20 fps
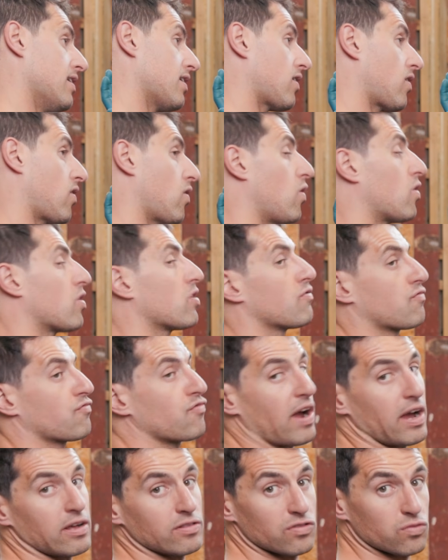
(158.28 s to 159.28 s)
clock
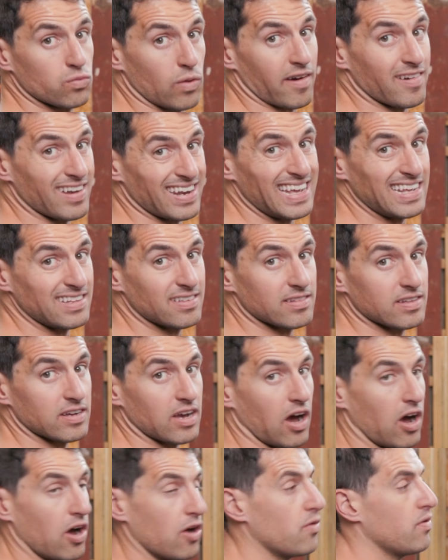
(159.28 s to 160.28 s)
round to where it needs to
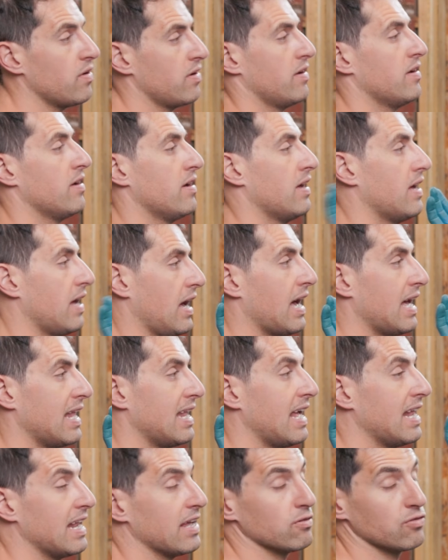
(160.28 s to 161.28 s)
go, and
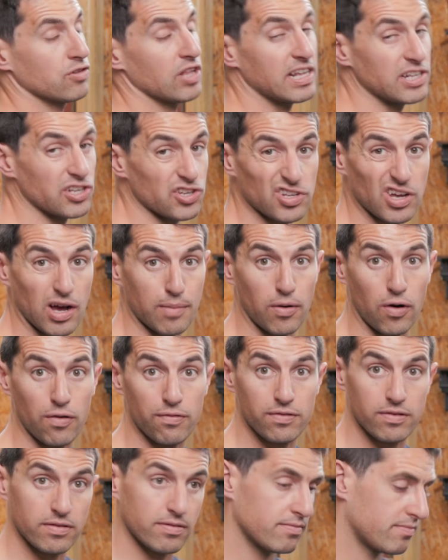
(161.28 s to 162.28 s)
then it will then just come
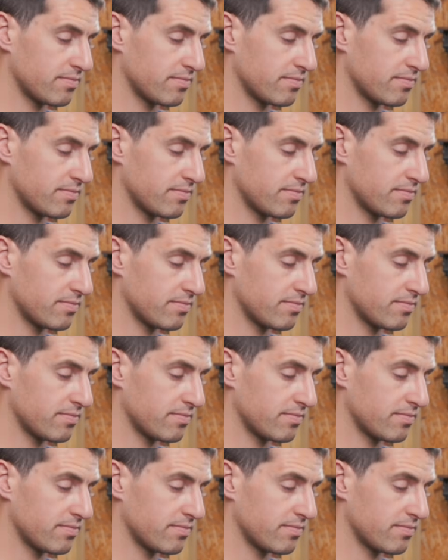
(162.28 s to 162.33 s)
off.